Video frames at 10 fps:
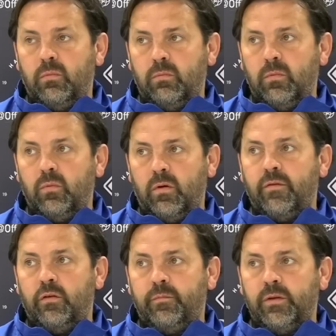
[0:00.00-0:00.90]
we'll have
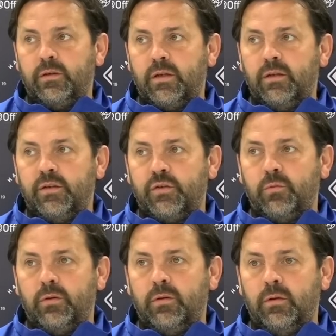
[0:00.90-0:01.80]
enough players in this
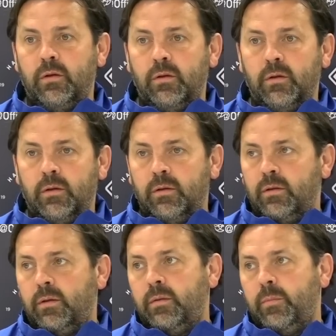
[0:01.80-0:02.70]
squad
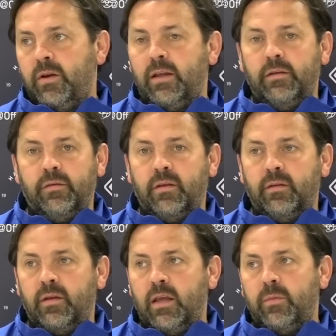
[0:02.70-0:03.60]
to be ready for
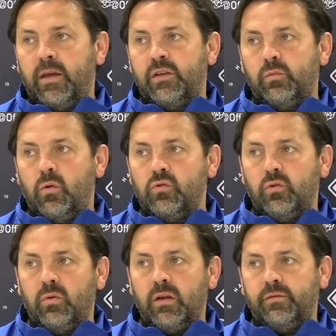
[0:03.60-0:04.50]
the game against
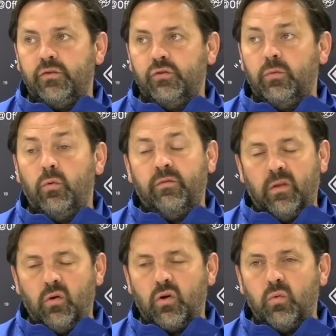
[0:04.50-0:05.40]
Walsall, that's for sure. And we'll have a
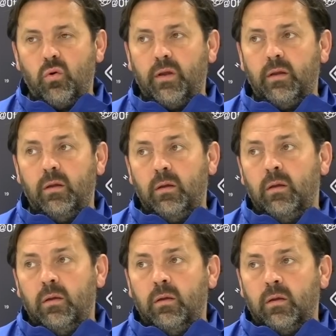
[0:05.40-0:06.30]
lot of quality
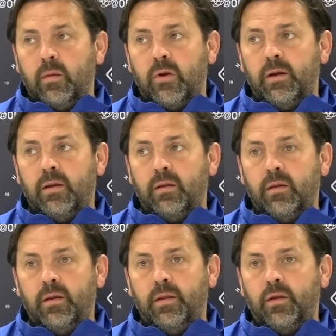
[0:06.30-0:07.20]
coming
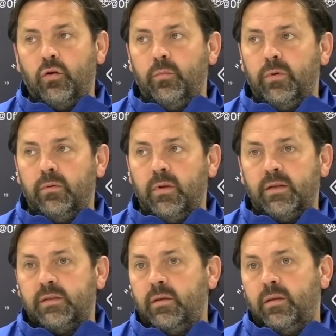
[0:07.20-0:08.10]
into the group. And
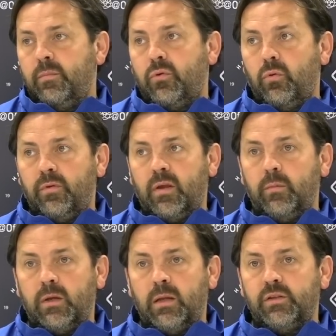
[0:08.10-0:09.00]
that's the important
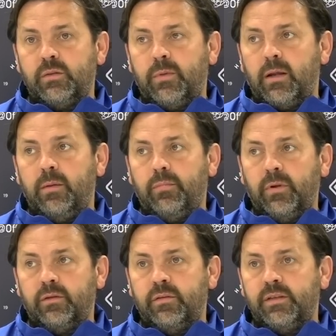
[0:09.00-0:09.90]
thing. We can't just bring in
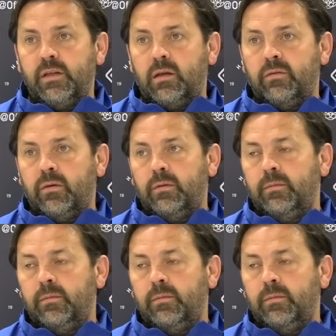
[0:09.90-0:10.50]
players for the sake of it.